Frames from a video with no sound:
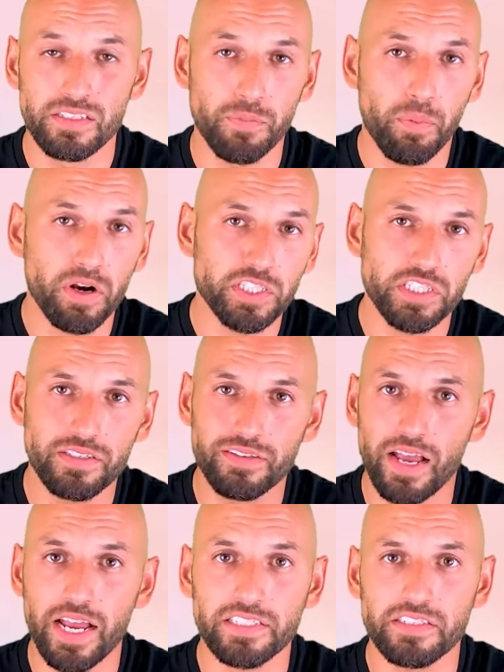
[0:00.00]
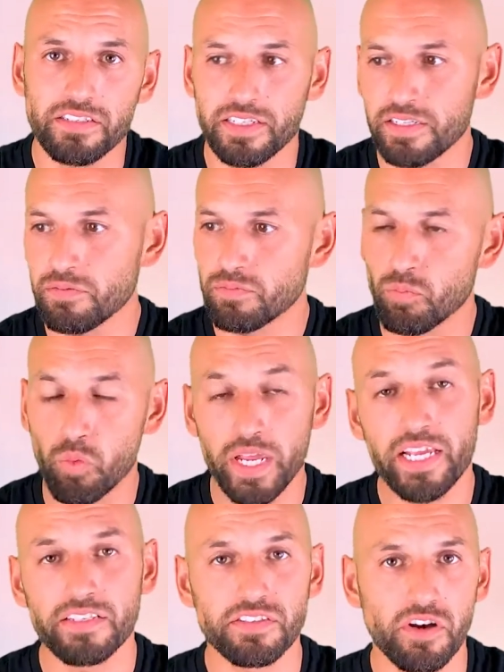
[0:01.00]
Depression actually
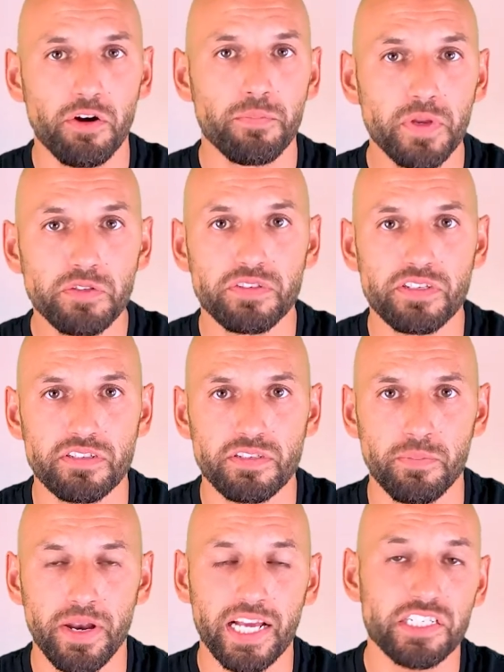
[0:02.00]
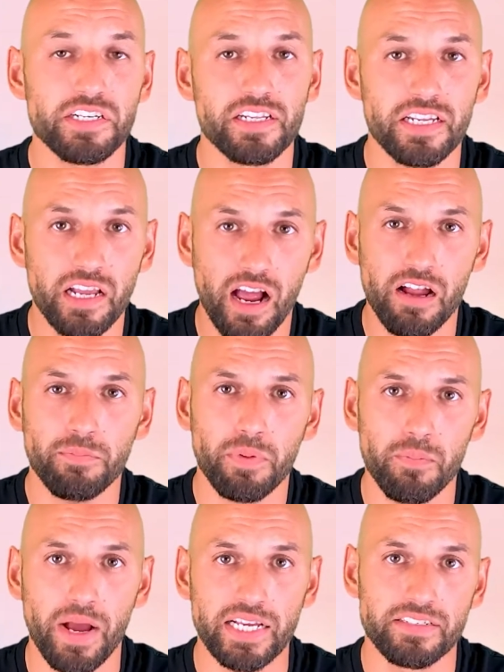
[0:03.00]
weakens our immune system. It actually
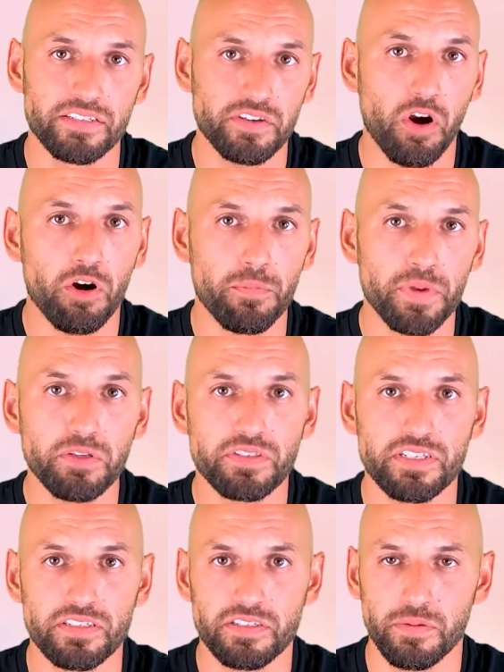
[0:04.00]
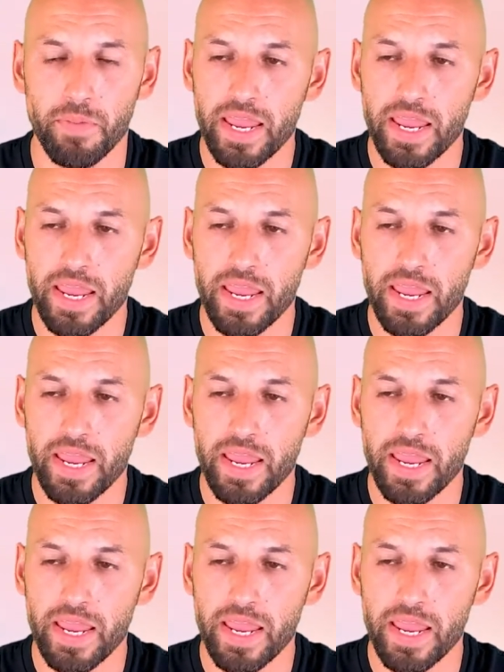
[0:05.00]
compromises our immune system.